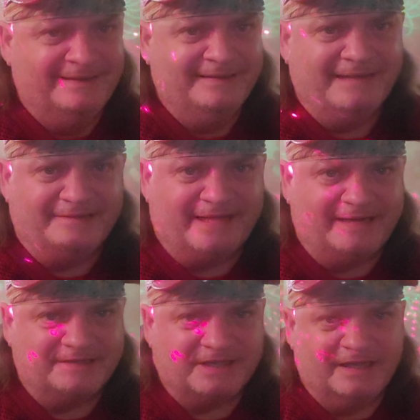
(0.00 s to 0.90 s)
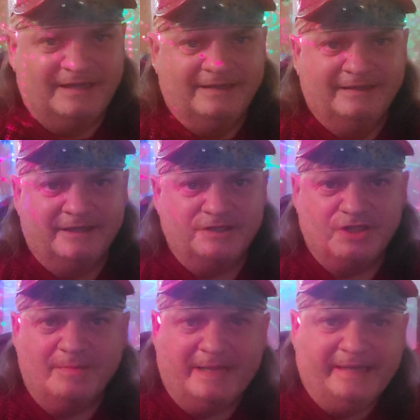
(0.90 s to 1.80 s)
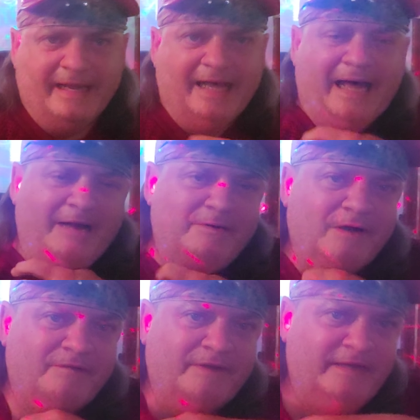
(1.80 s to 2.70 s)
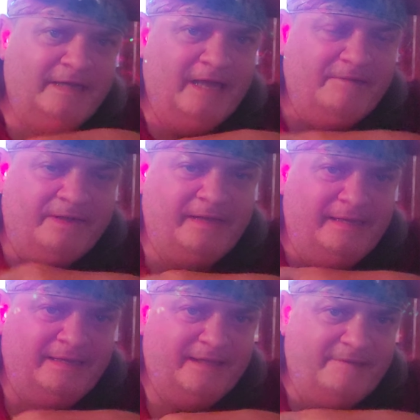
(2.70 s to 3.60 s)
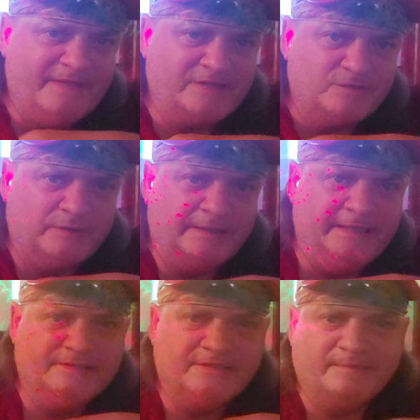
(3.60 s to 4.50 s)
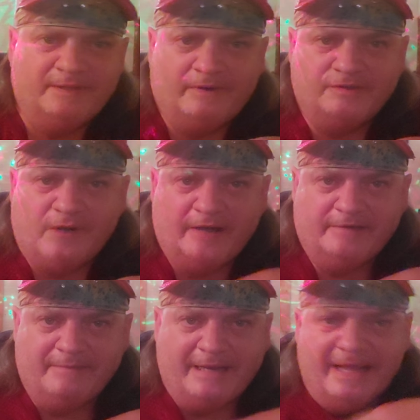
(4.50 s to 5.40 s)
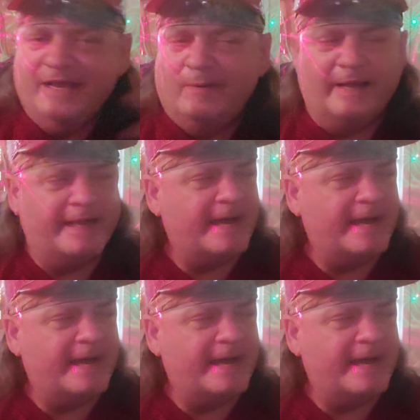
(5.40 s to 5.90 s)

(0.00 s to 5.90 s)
Not that it's consuming. I don't know if that's really something retroactive about it. Anyway,